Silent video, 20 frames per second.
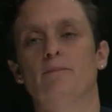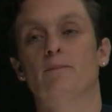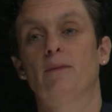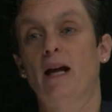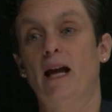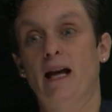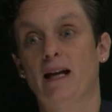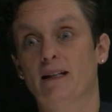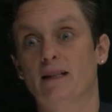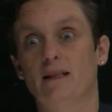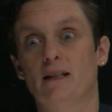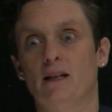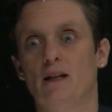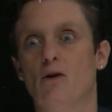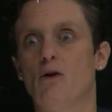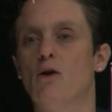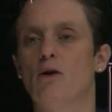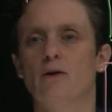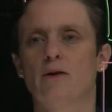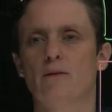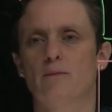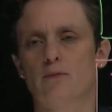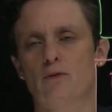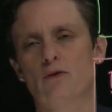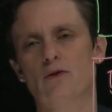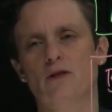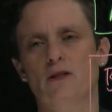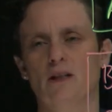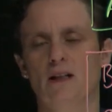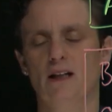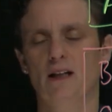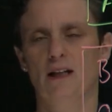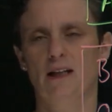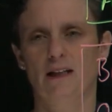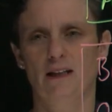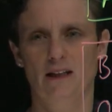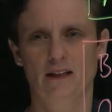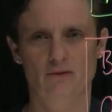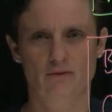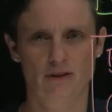acting on the
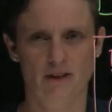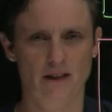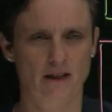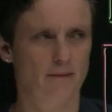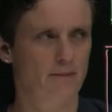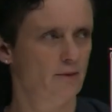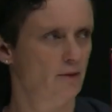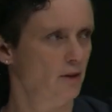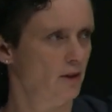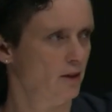prostaglandin receptor,